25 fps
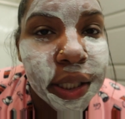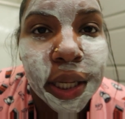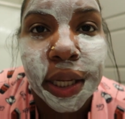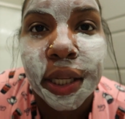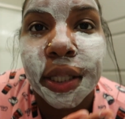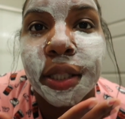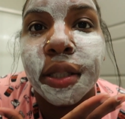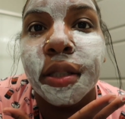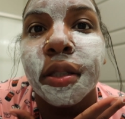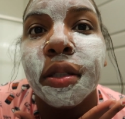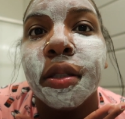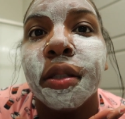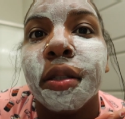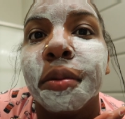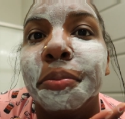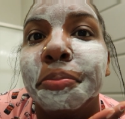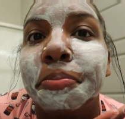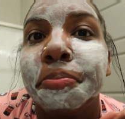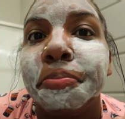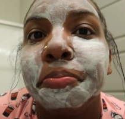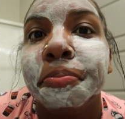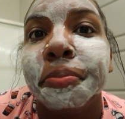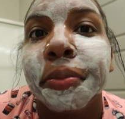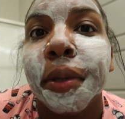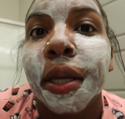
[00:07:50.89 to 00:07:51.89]
It's
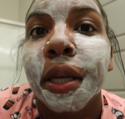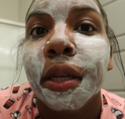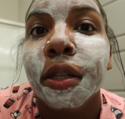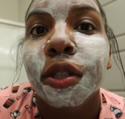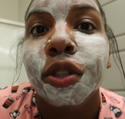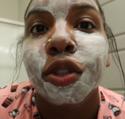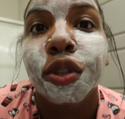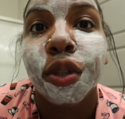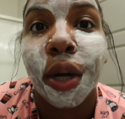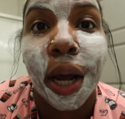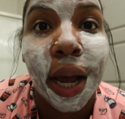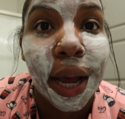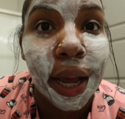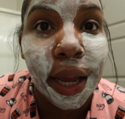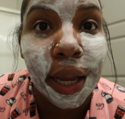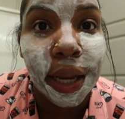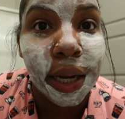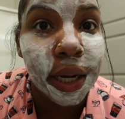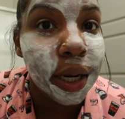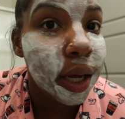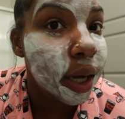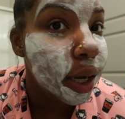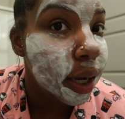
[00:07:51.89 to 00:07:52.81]
dried